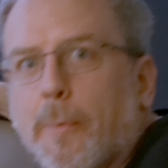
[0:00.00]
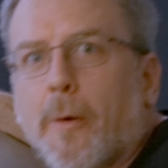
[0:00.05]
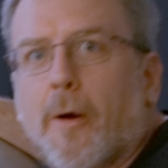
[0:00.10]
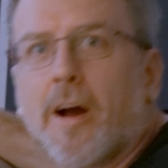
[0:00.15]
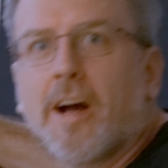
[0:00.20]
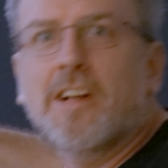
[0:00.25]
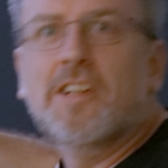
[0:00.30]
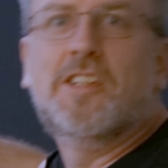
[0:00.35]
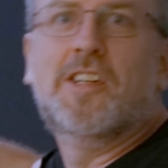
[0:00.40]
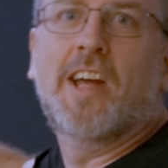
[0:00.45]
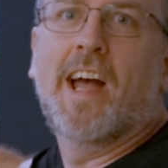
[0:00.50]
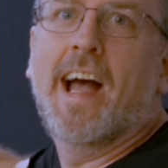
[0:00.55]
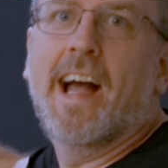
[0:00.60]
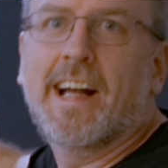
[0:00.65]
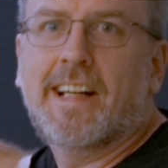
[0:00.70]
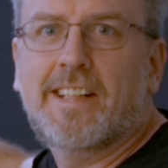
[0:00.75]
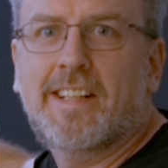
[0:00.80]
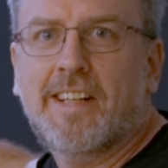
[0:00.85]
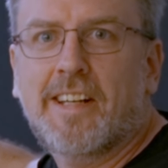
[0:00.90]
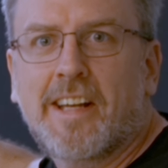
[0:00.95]

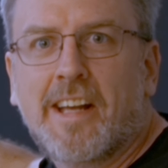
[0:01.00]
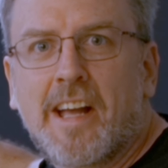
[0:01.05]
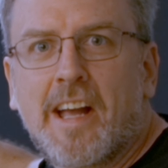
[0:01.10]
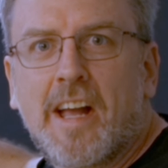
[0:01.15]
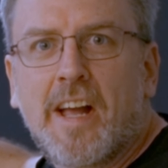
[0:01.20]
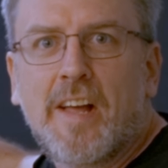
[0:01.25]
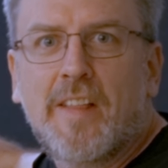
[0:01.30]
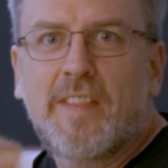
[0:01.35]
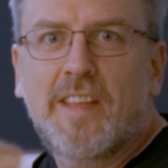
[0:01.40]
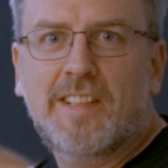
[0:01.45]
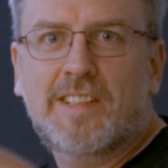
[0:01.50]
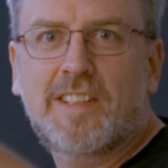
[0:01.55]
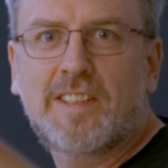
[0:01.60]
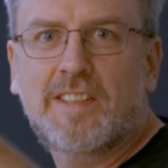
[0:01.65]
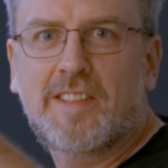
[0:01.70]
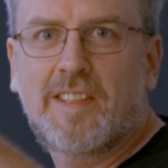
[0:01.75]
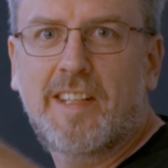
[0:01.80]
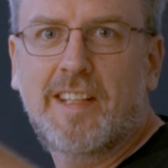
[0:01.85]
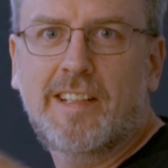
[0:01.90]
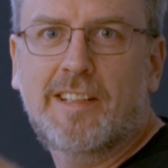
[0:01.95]
project. This
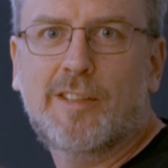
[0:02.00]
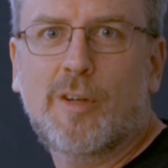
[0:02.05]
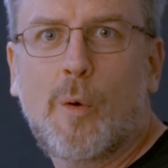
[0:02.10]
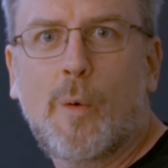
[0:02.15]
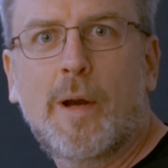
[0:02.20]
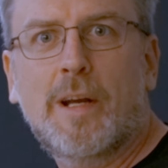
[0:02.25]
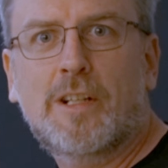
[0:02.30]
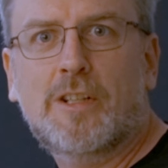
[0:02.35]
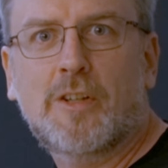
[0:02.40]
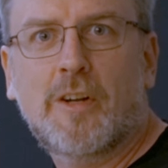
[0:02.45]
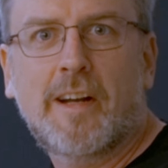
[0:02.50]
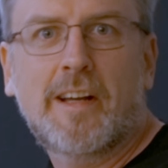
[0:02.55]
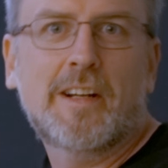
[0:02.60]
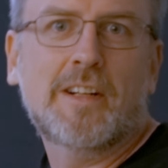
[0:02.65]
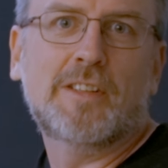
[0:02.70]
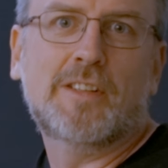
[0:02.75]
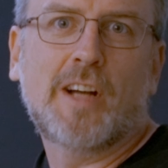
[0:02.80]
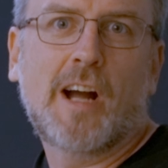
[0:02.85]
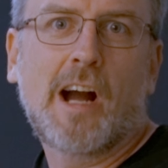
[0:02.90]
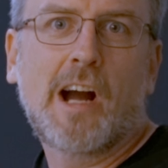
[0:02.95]
is the Toy
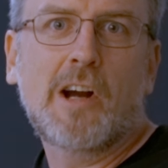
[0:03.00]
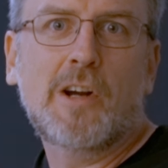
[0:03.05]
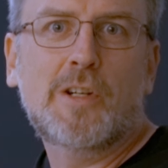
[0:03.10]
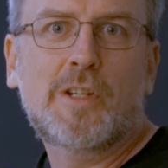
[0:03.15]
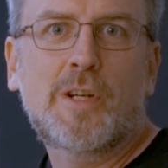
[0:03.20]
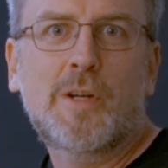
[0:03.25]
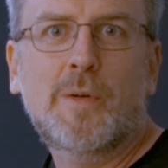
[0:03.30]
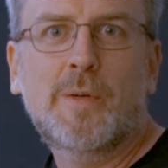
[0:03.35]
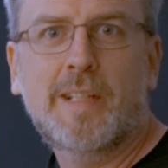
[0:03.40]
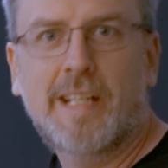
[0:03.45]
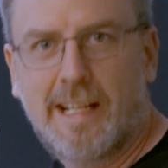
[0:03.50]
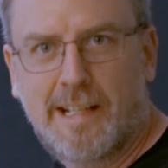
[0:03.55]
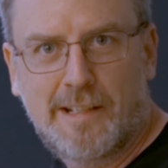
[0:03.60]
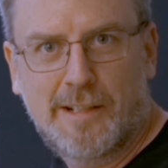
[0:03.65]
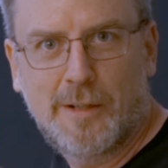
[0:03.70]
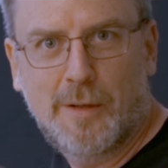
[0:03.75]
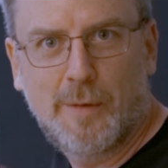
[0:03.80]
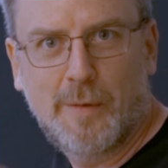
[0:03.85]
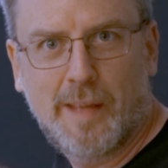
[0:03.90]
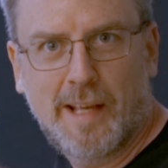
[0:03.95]
Trader's
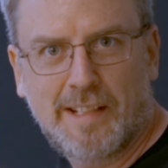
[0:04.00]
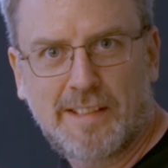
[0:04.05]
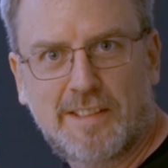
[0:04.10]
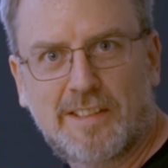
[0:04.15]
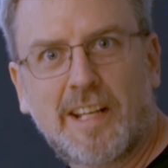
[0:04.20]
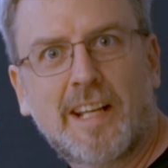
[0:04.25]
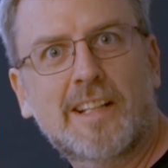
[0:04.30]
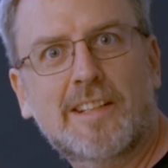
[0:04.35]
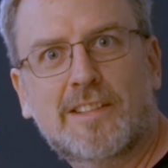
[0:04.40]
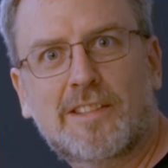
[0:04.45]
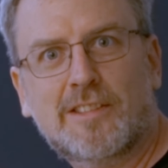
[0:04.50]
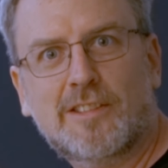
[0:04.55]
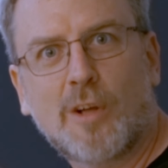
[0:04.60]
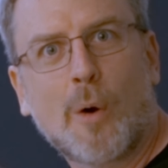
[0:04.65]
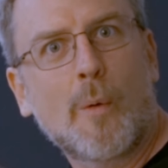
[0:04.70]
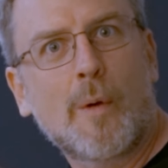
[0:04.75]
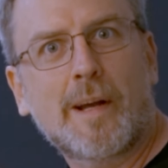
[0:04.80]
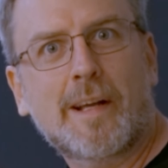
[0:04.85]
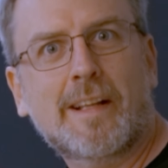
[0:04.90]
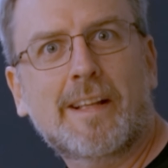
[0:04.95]
R2D2 that sits
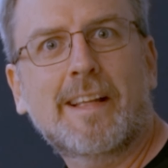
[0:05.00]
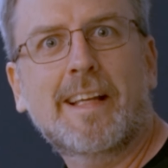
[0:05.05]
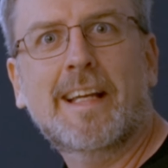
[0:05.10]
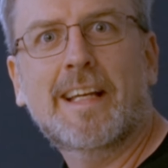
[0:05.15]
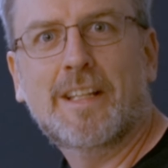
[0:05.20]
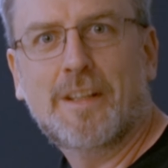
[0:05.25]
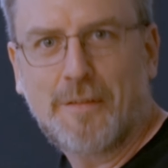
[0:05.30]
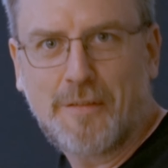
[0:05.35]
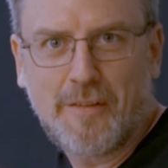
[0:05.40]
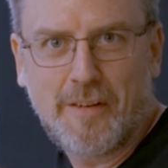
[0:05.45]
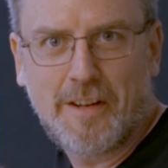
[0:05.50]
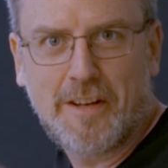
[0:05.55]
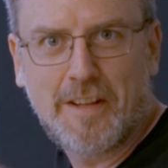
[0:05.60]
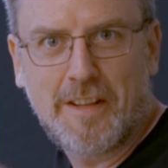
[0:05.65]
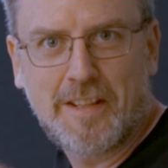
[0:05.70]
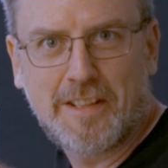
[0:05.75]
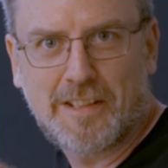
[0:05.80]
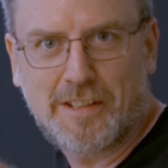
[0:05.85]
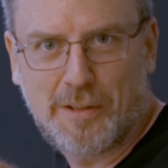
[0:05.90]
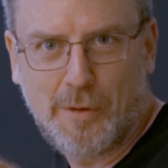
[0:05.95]
stoically at the front of
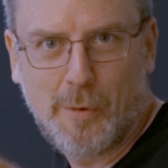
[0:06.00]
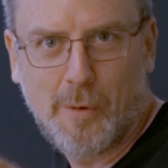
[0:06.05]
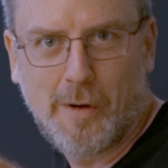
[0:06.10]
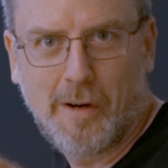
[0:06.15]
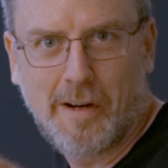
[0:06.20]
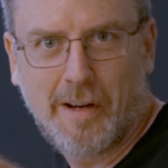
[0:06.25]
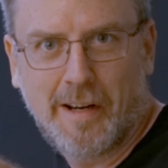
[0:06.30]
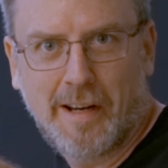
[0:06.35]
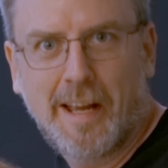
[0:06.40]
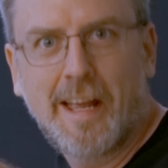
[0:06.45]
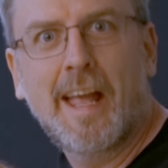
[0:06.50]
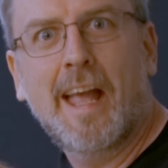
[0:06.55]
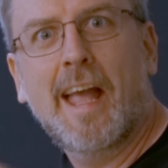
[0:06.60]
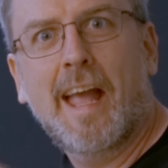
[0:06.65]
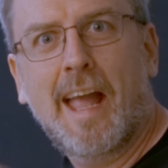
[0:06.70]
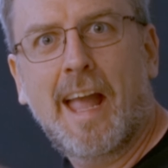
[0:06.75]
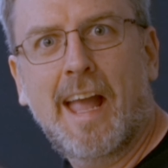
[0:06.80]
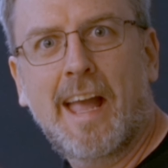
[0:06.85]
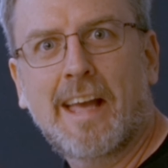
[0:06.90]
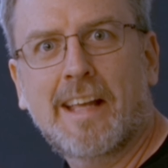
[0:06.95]
the store.
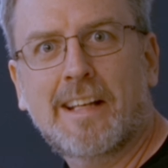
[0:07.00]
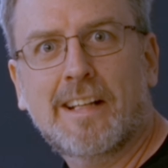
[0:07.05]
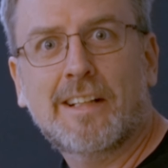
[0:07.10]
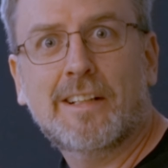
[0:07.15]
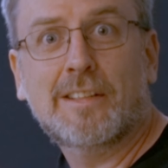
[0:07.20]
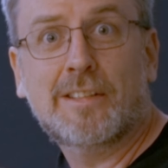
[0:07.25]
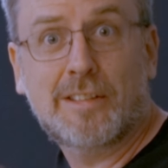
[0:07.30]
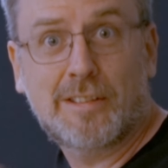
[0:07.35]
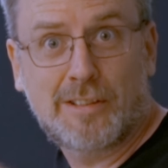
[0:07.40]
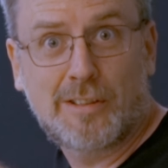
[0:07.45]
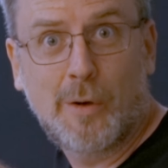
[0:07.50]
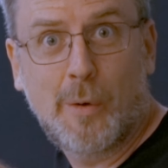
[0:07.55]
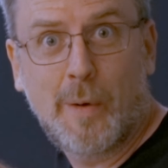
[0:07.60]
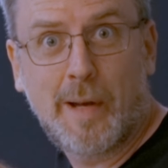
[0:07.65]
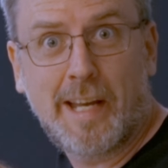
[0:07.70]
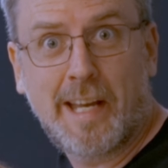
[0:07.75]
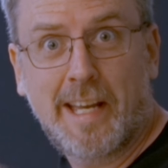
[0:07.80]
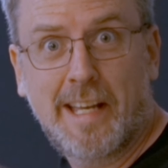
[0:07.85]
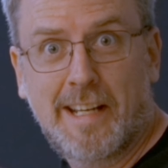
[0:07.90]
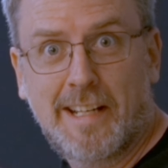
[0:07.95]
And
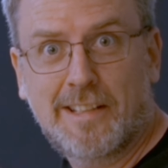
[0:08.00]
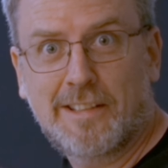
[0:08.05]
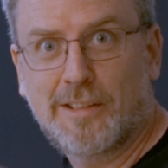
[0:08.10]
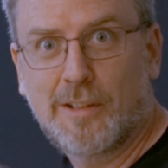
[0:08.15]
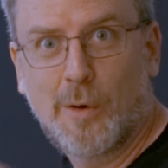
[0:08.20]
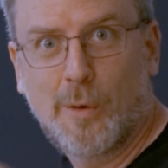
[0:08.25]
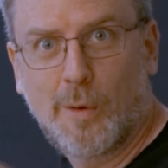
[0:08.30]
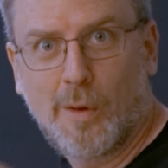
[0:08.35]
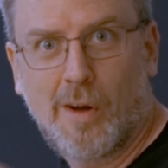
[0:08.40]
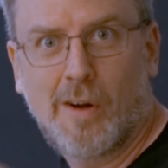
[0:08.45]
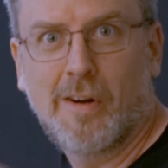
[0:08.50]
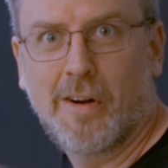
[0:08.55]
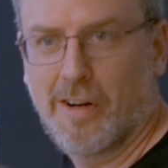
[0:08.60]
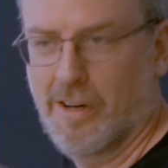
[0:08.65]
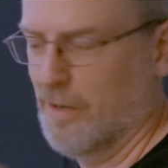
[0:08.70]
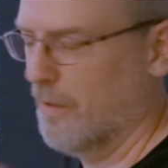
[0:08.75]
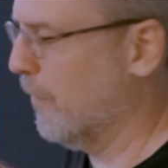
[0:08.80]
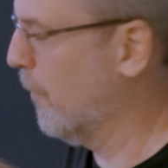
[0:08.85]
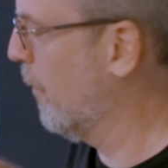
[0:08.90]
stoic it is no longer,